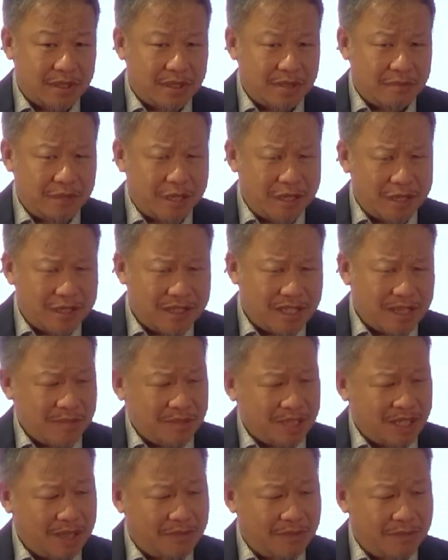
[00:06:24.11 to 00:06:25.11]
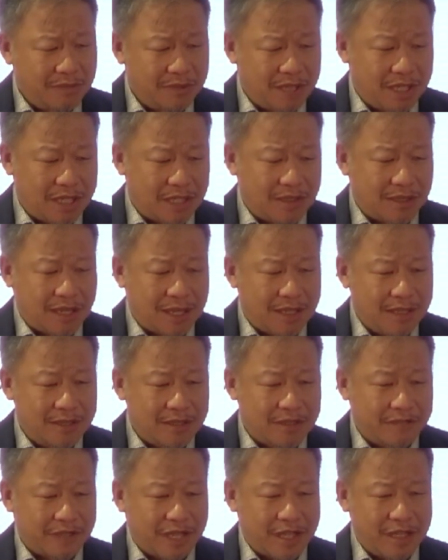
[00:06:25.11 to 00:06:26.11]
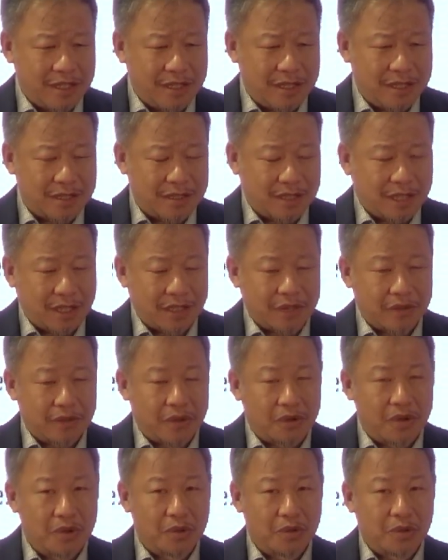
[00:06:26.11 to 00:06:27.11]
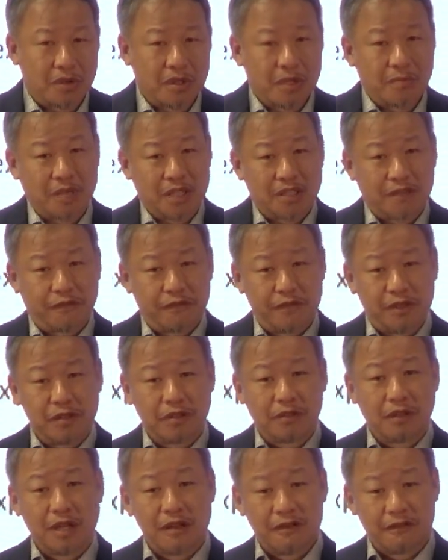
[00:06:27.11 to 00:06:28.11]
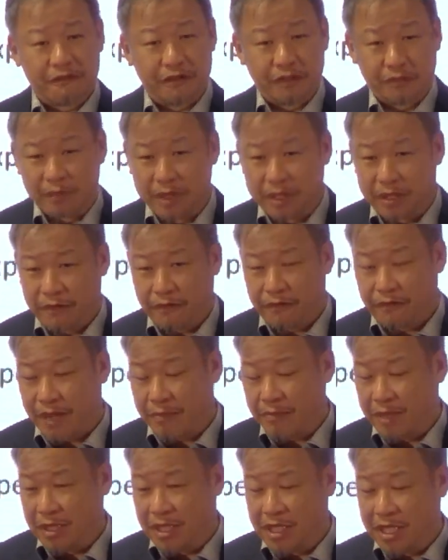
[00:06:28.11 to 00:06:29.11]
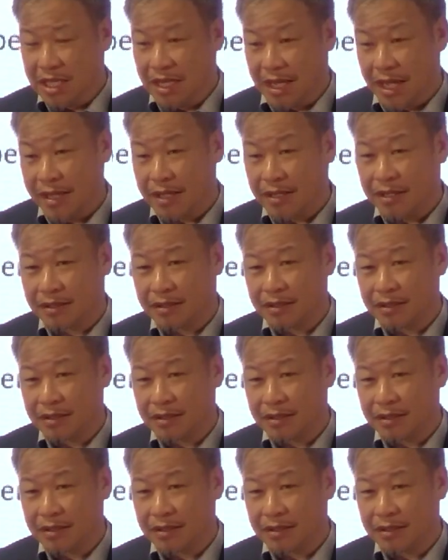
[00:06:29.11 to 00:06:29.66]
But at the same time, they had tons of ideas like, it must feel family-like.